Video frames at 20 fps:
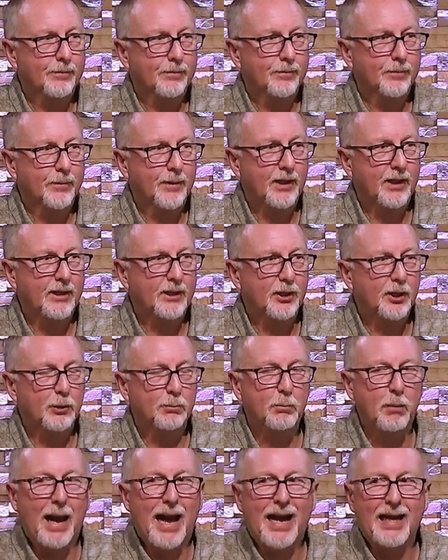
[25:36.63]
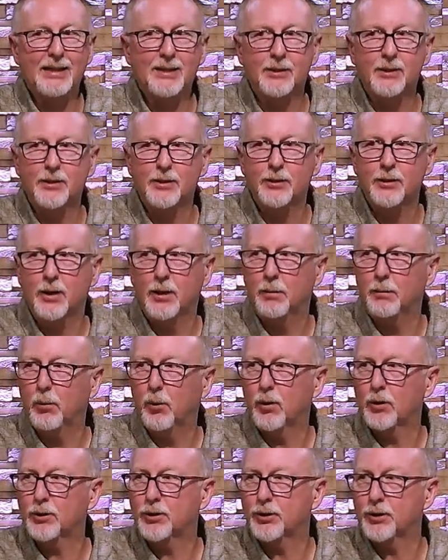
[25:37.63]
He despises
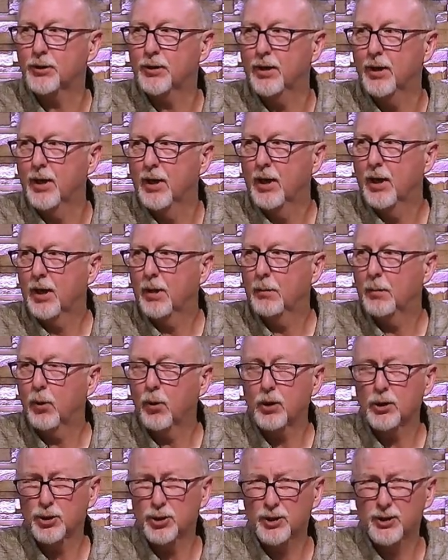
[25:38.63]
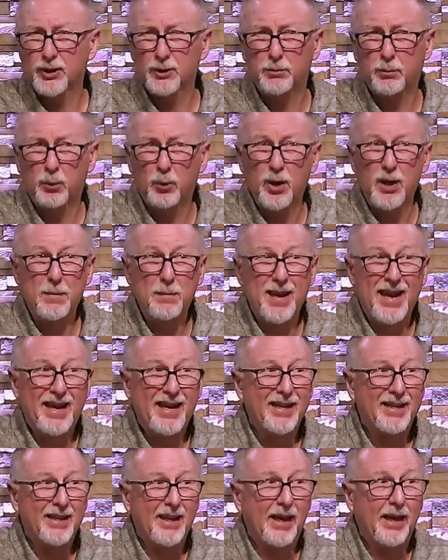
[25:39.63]
abortion. Abortion is
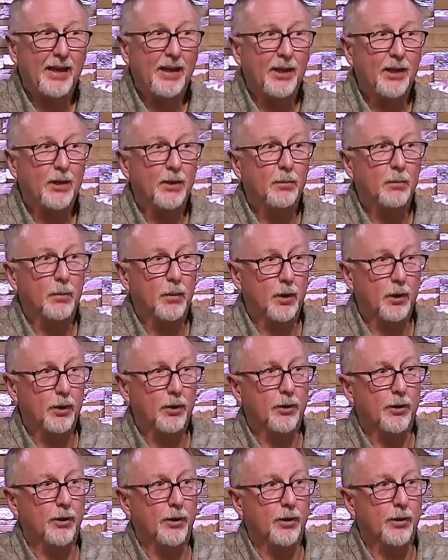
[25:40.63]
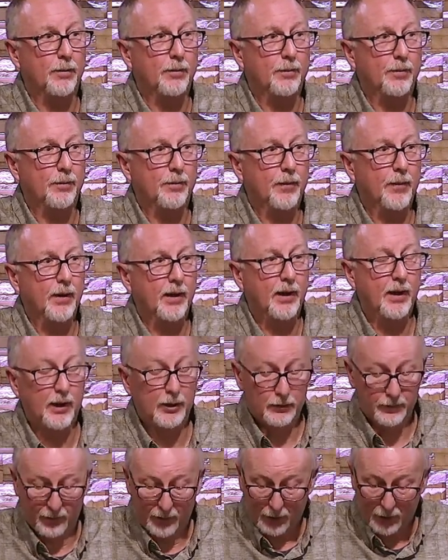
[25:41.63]
premeditated murder.
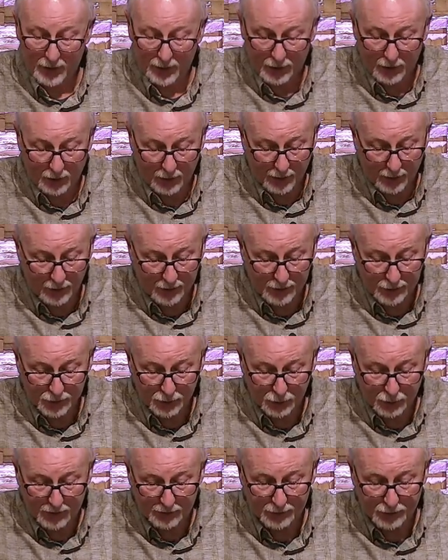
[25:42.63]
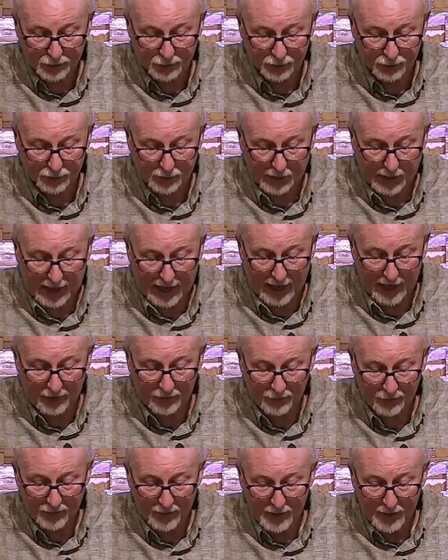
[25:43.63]
It's very clear in the scriptures.
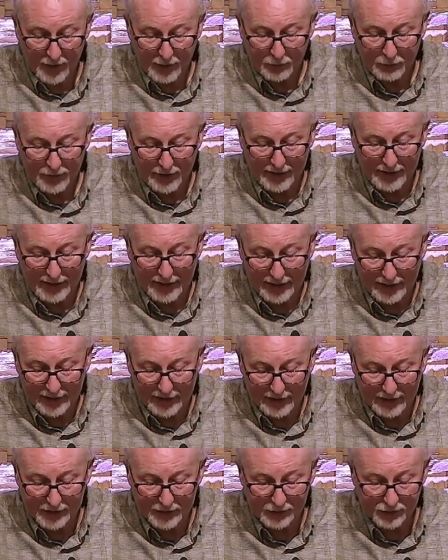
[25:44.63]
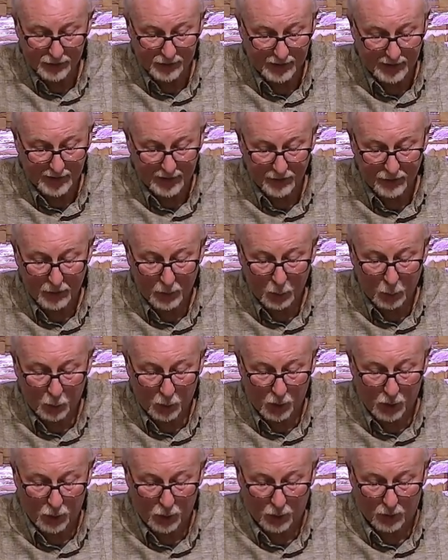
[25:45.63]
Life begins in the
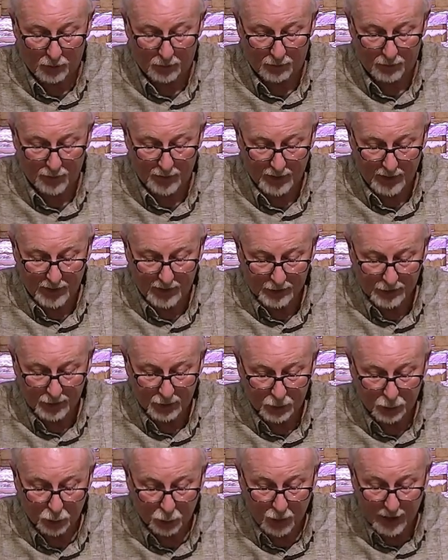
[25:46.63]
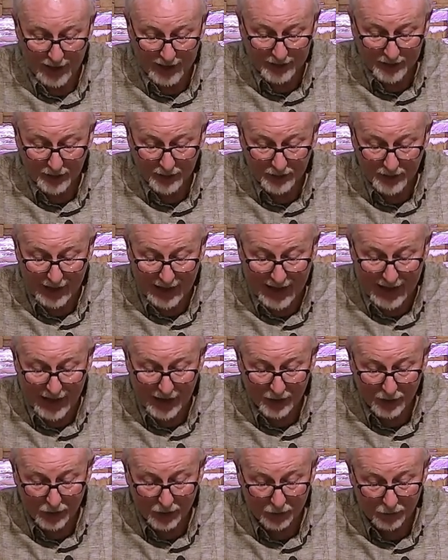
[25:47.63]
womb. It's a direct attack
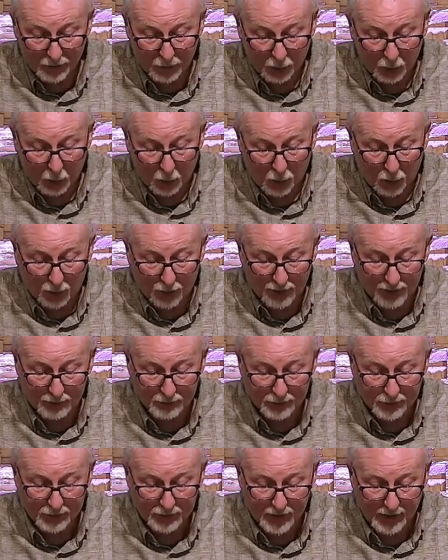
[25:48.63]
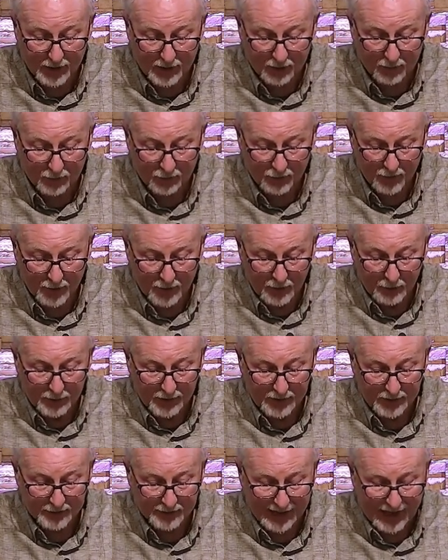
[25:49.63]
on the Lord Himself
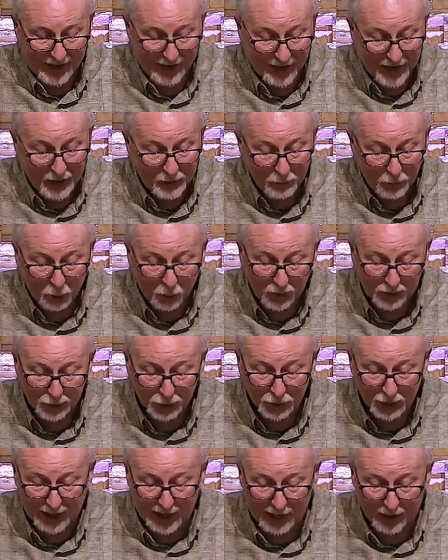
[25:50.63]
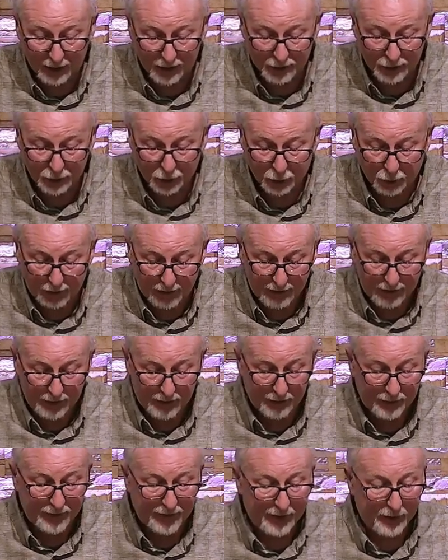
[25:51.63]
because that unborn child is created
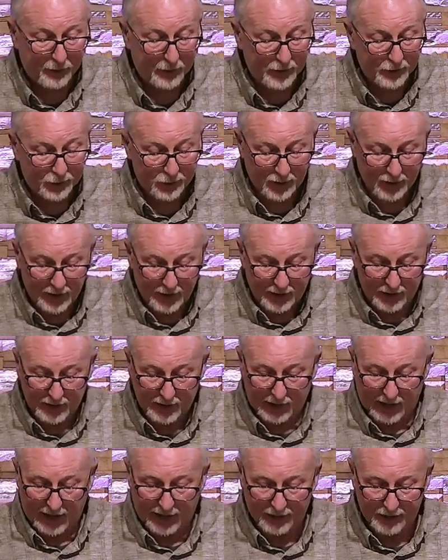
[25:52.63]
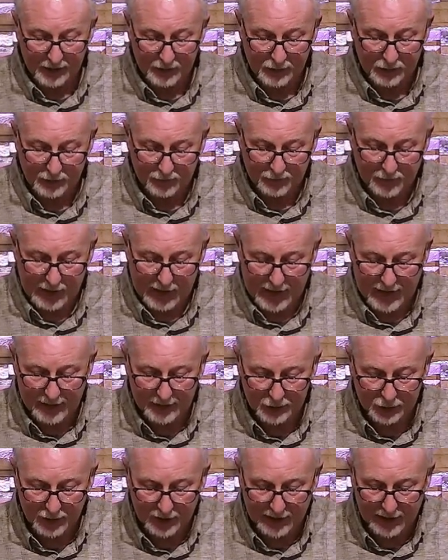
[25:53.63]
in the image and likeness of God.
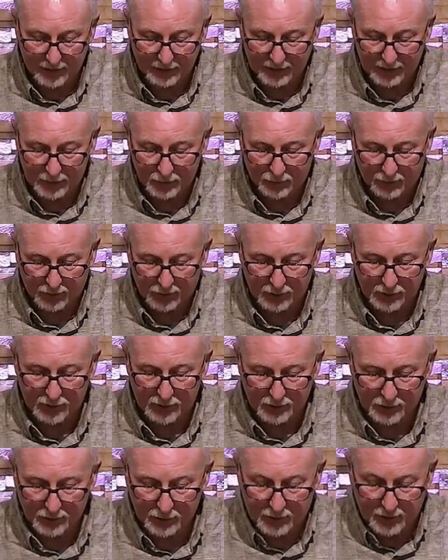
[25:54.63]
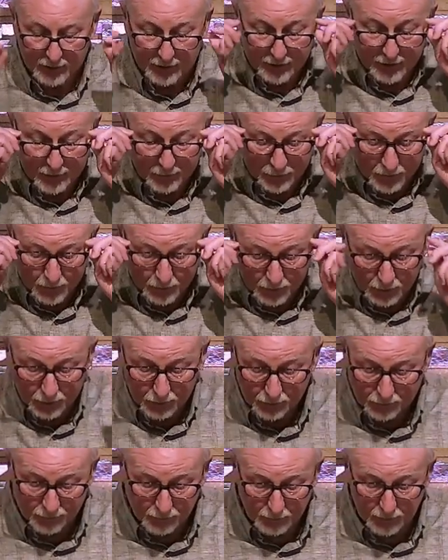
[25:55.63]
Check out these verses.
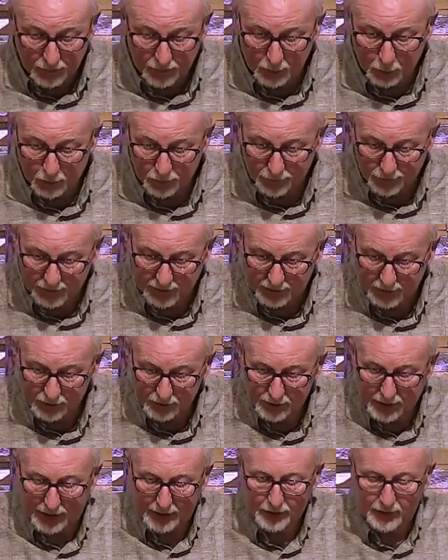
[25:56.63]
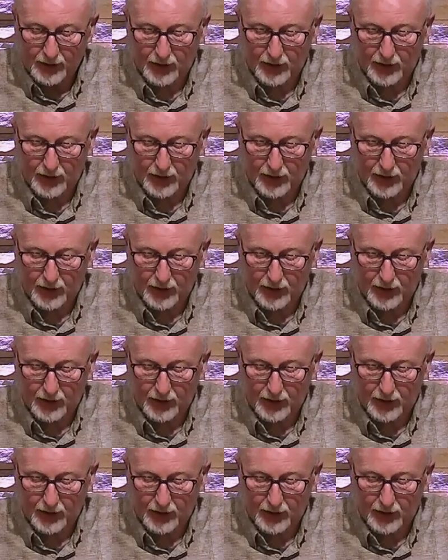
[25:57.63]
You're familiar with these Isaiah